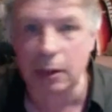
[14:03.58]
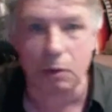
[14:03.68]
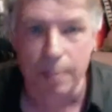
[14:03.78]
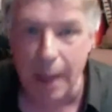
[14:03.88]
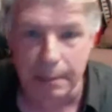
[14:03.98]

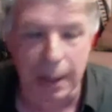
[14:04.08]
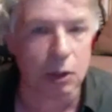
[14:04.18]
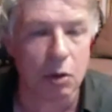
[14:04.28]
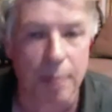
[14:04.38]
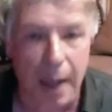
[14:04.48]
ba, baka do
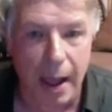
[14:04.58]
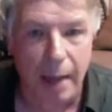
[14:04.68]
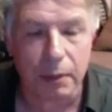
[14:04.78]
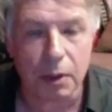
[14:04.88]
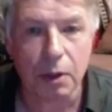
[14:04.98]
ba.
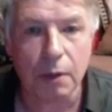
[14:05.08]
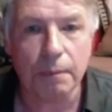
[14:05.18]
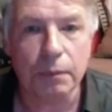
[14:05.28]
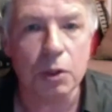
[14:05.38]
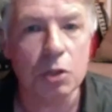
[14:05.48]

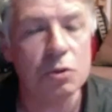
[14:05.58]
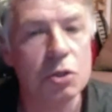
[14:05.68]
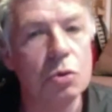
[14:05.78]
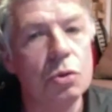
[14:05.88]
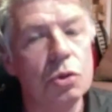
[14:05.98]

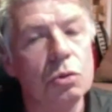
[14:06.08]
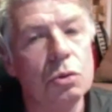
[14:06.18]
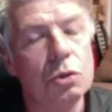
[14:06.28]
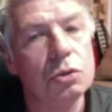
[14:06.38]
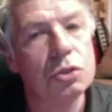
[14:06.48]

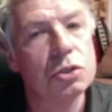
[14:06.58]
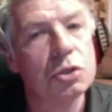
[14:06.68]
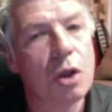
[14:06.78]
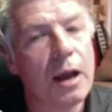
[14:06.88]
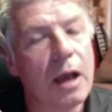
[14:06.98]
You
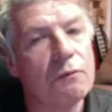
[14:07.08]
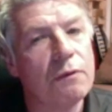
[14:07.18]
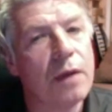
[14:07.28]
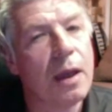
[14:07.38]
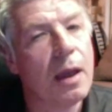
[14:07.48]
start out
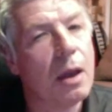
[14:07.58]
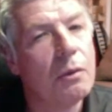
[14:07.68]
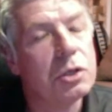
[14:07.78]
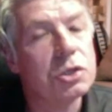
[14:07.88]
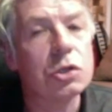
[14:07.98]
very
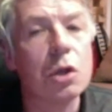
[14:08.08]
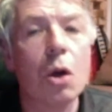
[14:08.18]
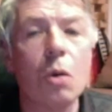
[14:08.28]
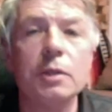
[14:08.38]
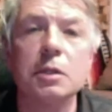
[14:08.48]
slow
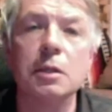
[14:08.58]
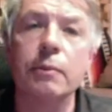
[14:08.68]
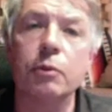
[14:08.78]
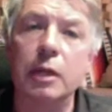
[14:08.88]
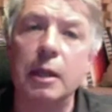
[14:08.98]
and
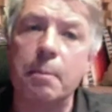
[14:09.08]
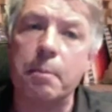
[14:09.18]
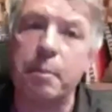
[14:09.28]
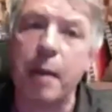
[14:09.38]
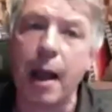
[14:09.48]
deliberately,
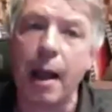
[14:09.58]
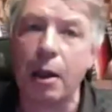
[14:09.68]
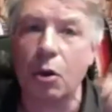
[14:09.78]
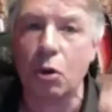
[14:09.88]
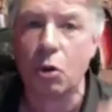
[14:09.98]
ba,
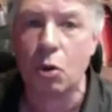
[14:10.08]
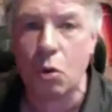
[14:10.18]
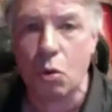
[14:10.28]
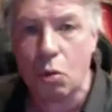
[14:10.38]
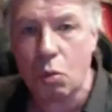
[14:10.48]

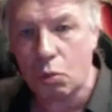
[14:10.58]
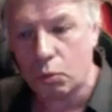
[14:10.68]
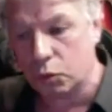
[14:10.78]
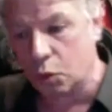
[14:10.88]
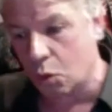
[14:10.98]
gong,
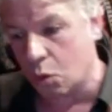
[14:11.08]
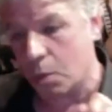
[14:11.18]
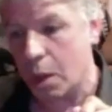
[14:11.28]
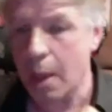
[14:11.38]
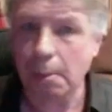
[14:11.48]
doom,
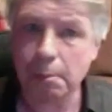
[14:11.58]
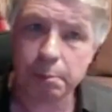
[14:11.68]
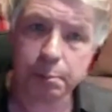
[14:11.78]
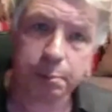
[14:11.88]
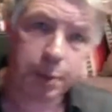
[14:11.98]

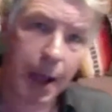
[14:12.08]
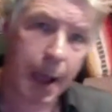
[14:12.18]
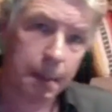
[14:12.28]
ba,